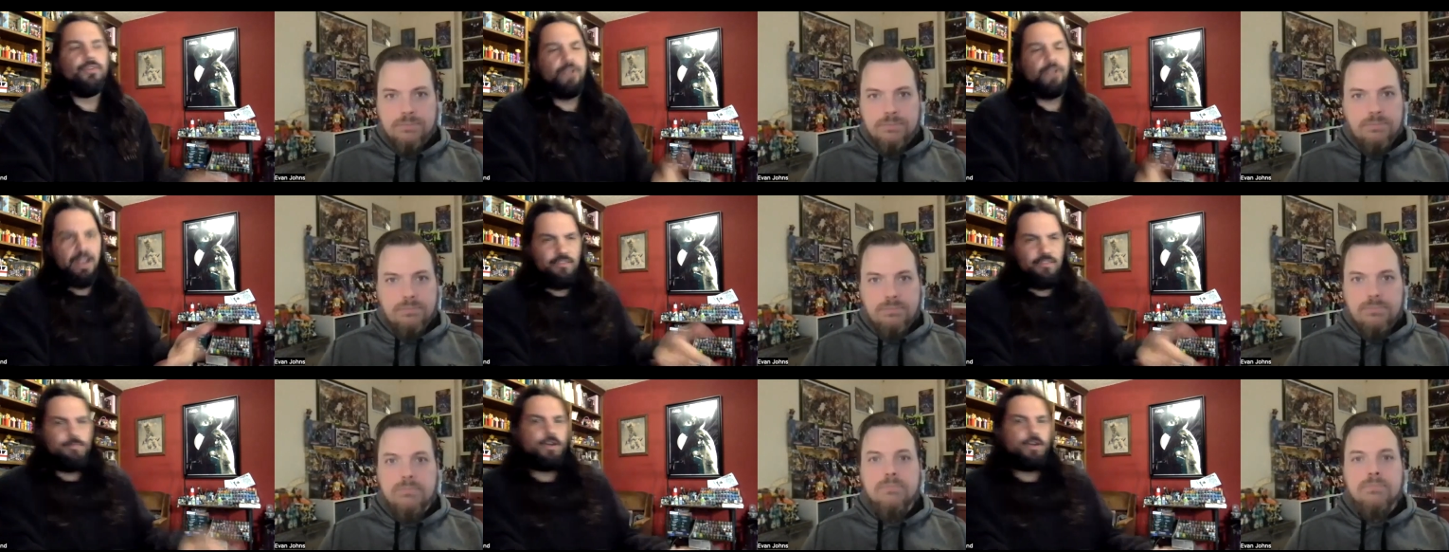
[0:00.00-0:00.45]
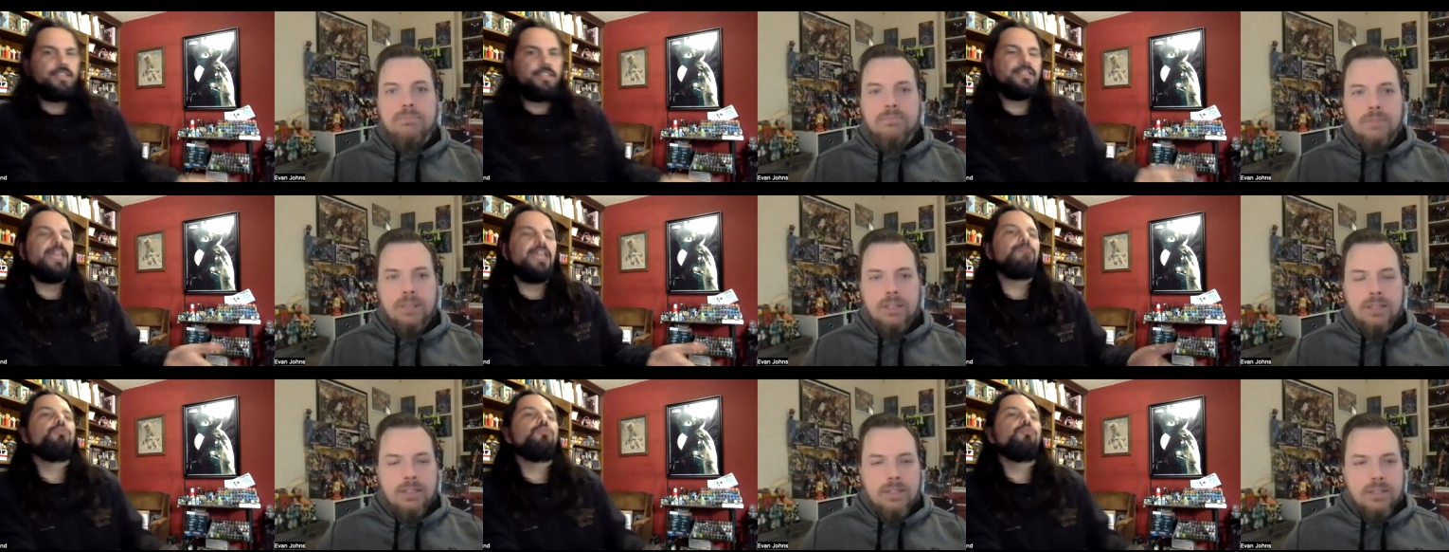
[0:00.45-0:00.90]
Speaker 1: everybody's
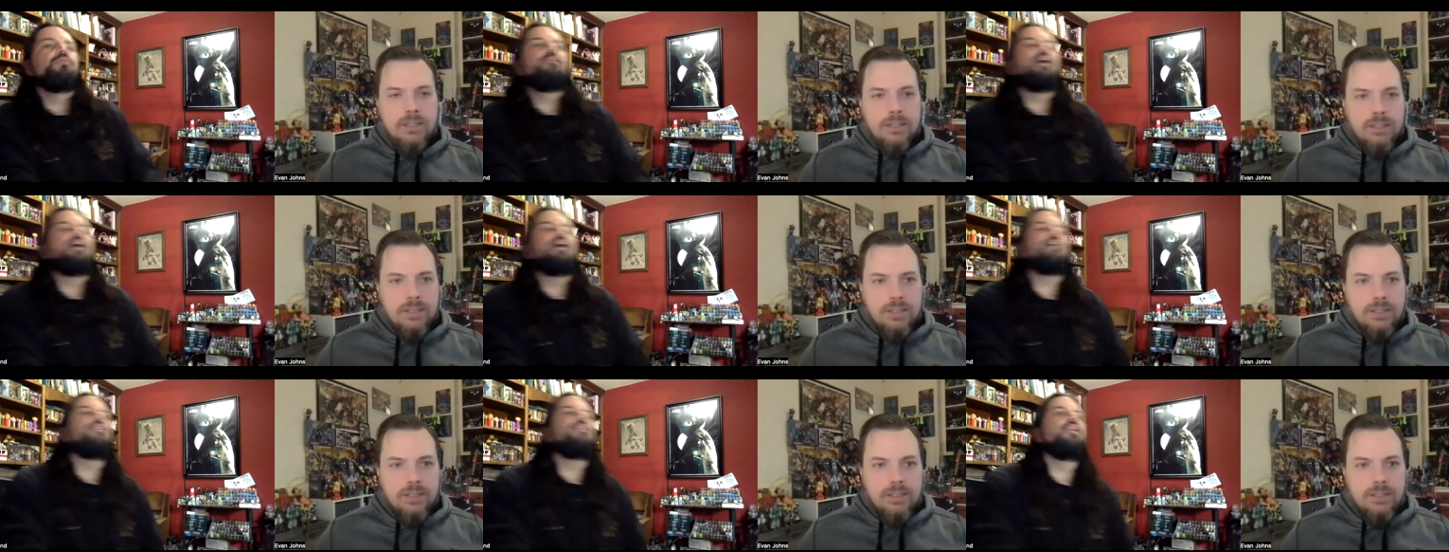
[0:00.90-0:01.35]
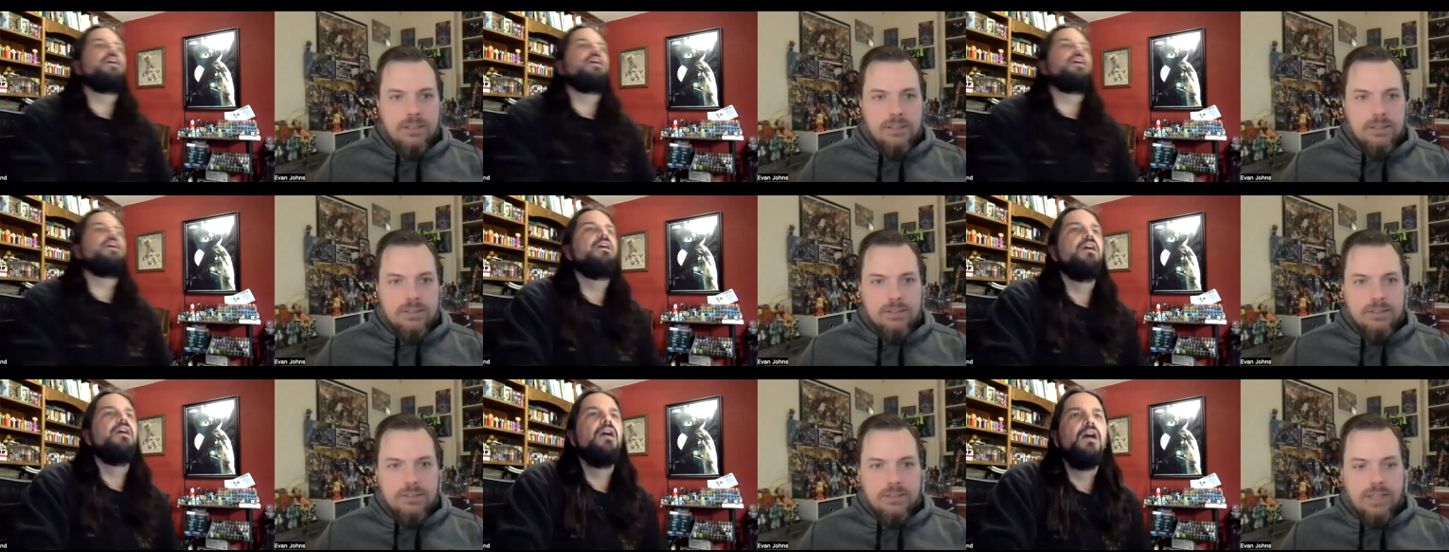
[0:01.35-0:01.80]
cable back in the day
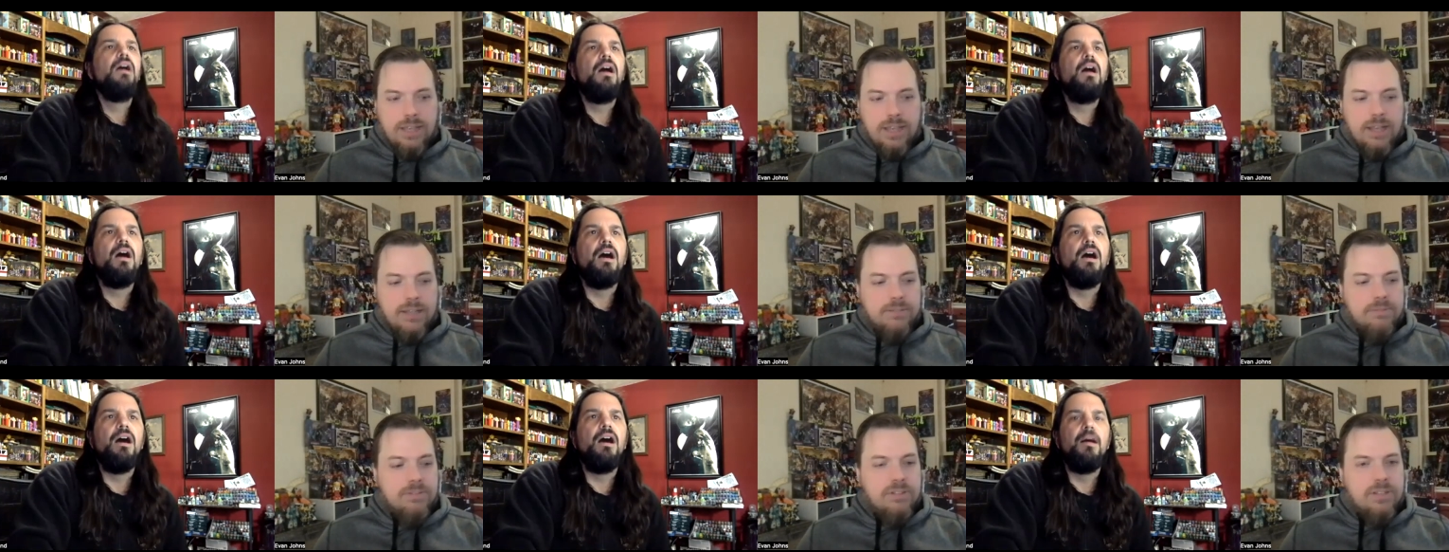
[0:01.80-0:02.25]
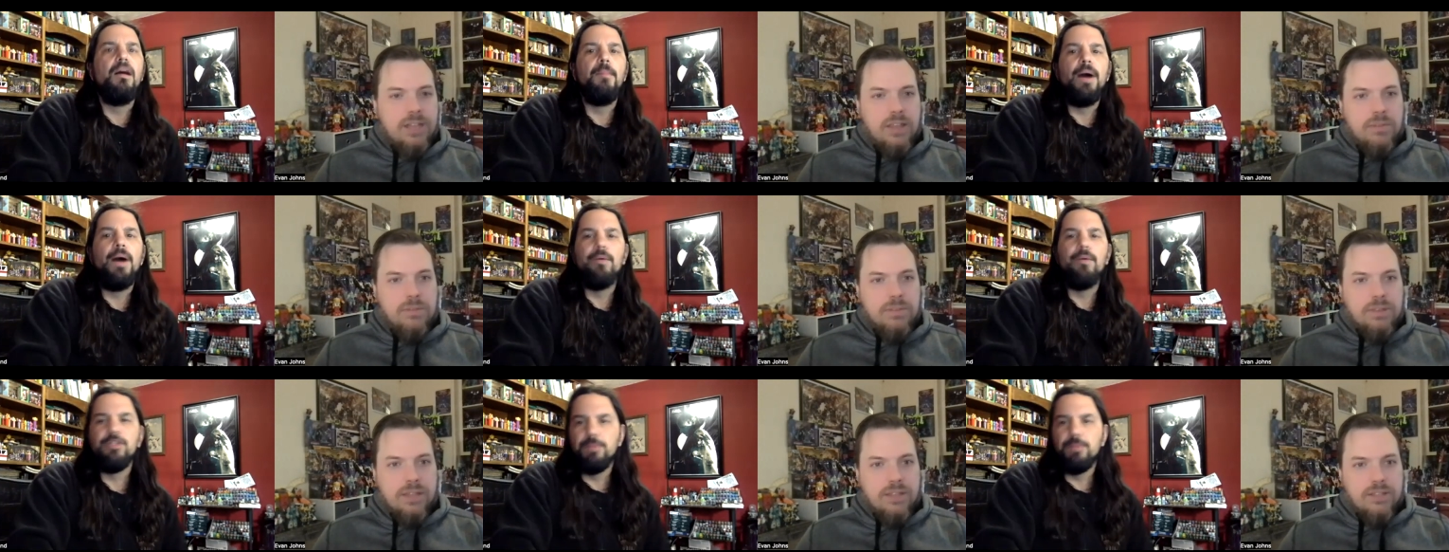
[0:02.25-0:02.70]
yeah um, so i
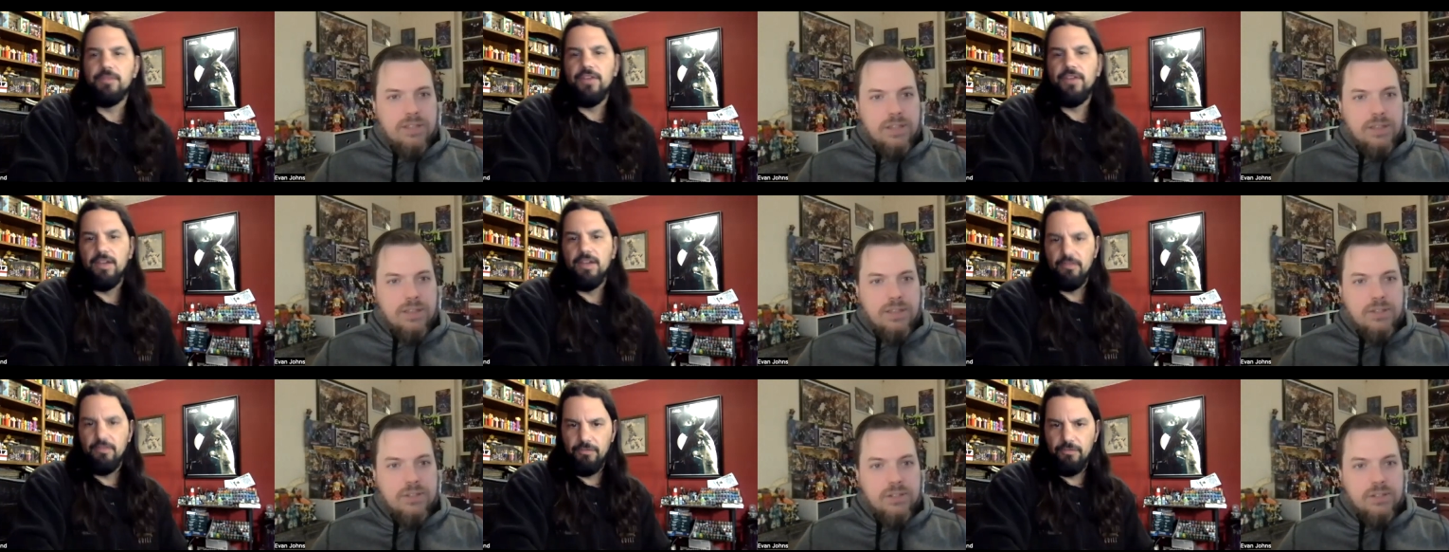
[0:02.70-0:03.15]
was a big fan of